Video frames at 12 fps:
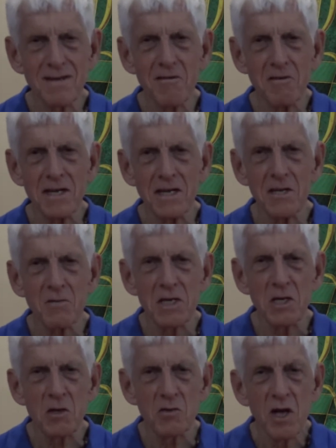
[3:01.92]
Okay, here we
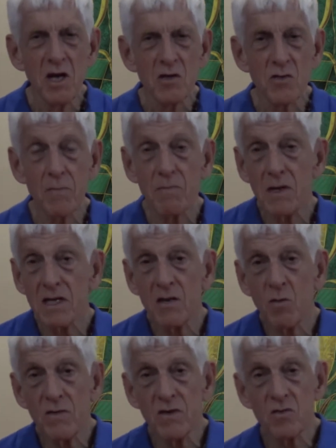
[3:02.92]
go. So I'm
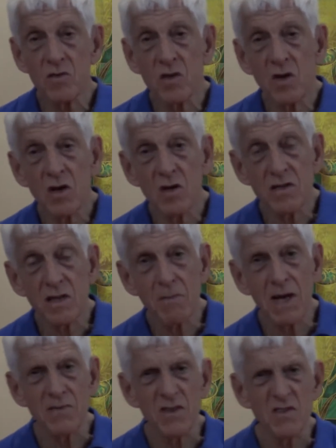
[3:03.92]
picking one. This was called
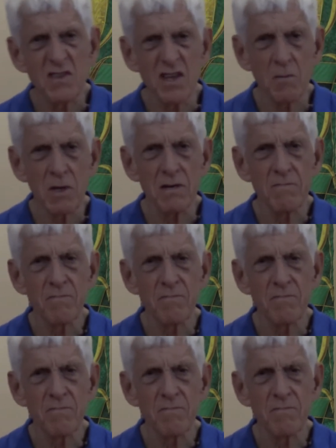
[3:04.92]
About the Summer.